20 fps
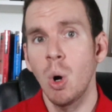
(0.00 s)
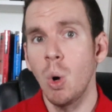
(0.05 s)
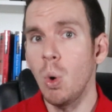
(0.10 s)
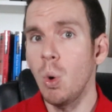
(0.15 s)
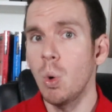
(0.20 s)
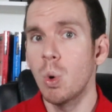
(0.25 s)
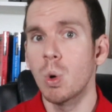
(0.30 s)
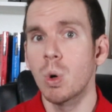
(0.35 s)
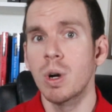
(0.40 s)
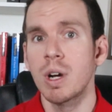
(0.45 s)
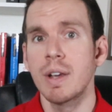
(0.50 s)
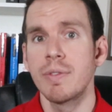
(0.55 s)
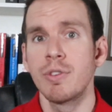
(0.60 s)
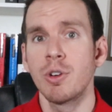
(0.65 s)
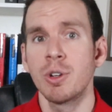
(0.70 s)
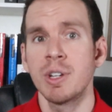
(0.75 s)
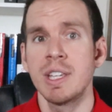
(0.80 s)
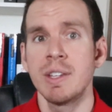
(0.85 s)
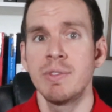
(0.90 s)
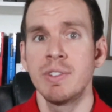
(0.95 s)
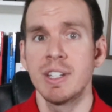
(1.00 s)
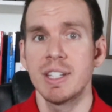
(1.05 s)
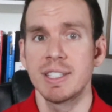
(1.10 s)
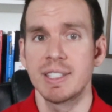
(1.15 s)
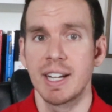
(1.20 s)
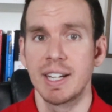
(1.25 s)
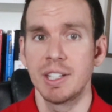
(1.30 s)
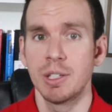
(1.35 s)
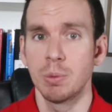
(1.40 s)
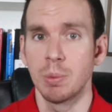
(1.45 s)
or if he'll even
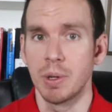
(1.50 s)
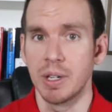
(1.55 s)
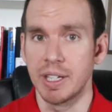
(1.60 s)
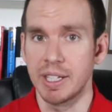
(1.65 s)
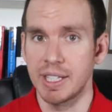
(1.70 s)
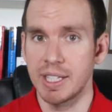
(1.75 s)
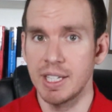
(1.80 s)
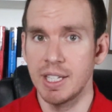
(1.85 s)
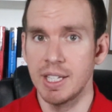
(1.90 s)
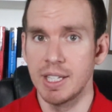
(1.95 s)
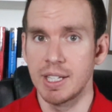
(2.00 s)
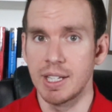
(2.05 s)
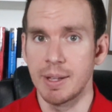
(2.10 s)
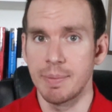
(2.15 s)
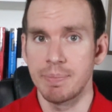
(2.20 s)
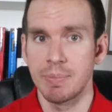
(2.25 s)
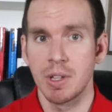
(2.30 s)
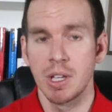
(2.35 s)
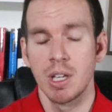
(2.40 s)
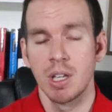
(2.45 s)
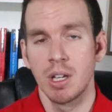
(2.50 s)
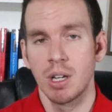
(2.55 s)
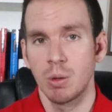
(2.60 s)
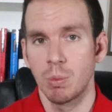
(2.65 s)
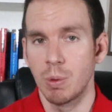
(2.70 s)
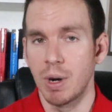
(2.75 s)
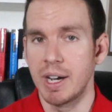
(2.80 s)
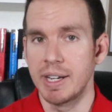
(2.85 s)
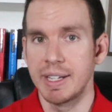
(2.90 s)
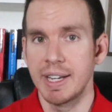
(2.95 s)
decide to run again.
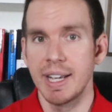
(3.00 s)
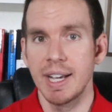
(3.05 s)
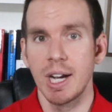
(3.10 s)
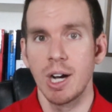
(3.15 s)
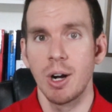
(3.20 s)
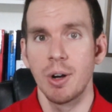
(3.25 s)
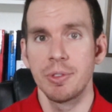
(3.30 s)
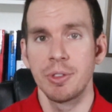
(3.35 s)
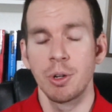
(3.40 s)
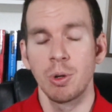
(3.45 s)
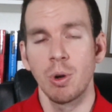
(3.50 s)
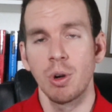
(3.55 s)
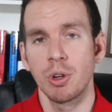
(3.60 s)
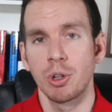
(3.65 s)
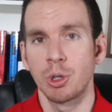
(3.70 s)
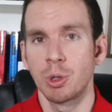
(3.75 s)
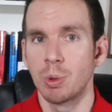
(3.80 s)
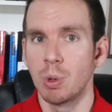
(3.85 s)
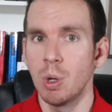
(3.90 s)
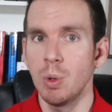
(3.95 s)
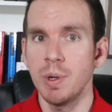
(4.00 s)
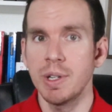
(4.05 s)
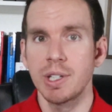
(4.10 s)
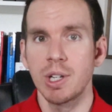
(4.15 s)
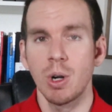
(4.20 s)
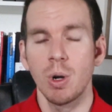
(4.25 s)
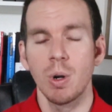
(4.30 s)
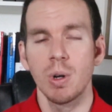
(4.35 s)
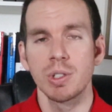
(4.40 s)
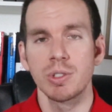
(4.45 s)
Right now, there are growing
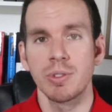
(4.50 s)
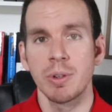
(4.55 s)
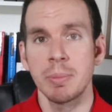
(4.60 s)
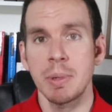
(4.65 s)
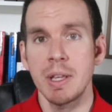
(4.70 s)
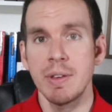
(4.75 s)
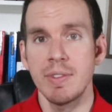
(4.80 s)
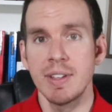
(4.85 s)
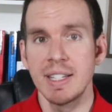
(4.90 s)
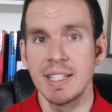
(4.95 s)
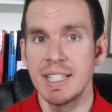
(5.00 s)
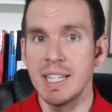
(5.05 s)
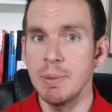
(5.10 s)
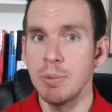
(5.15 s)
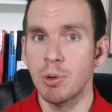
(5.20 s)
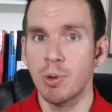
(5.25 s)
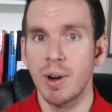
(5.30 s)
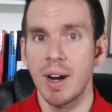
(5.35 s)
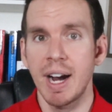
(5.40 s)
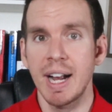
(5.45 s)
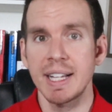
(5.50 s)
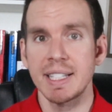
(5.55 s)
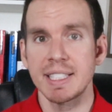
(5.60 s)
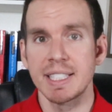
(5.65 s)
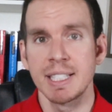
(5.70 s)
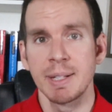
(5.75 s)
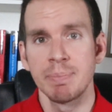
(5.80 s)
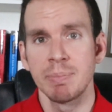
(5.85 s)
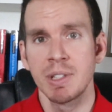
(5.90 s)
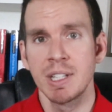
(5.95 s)
calls from even
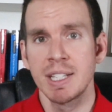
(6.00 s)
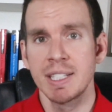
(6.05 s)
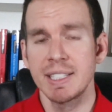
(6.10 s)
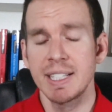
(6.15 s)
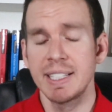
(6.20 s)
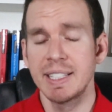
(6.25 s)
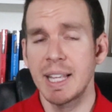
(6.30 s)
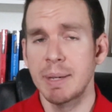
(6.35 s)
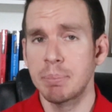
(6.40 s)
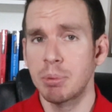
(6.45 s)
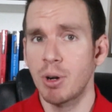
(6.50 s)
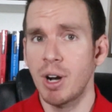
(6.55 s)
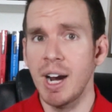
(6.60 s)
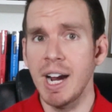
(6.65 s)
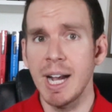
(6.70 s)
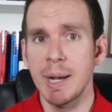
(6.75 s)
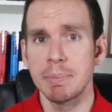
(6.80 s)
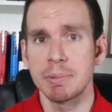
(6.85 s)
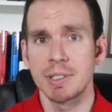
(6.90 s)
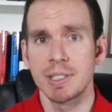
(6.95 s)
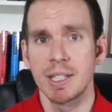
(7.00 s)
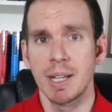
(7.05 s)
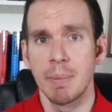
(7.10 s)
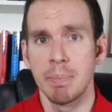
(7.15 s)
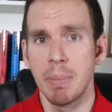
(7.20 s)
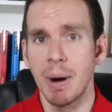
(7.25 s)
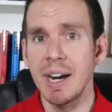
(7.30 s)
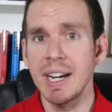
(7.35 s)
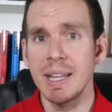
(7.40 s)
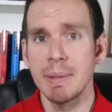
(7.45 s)
Democrats saying that perhaps
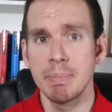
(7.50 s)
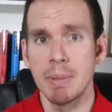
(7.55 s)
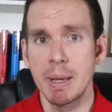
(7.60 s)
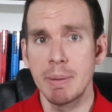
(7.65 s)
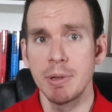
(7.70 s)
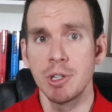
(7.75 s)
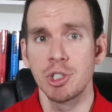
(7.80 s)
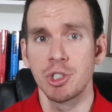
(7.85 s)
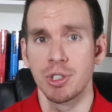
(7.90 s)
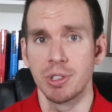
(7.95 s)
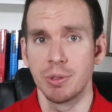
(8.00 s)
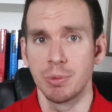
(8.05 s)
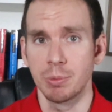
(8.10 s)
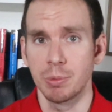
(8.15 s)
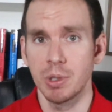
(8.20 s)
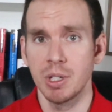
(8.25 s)
Biden maybe shouldn't